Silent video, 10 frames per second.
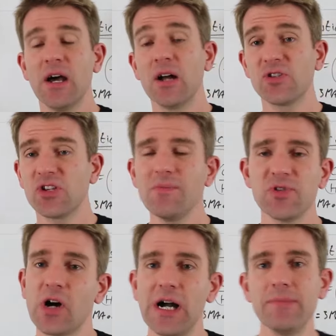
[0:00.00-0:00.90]
And
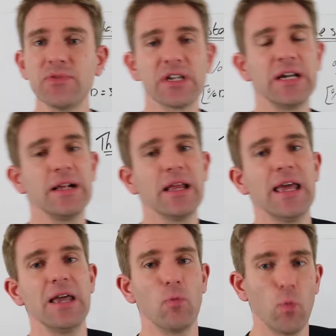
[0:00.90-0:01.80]
sometimes
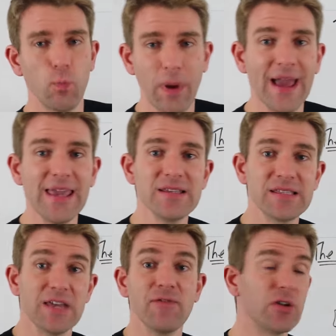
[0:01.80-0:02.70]
it pays
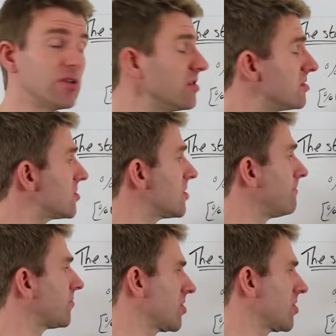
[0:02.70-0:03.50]
dividends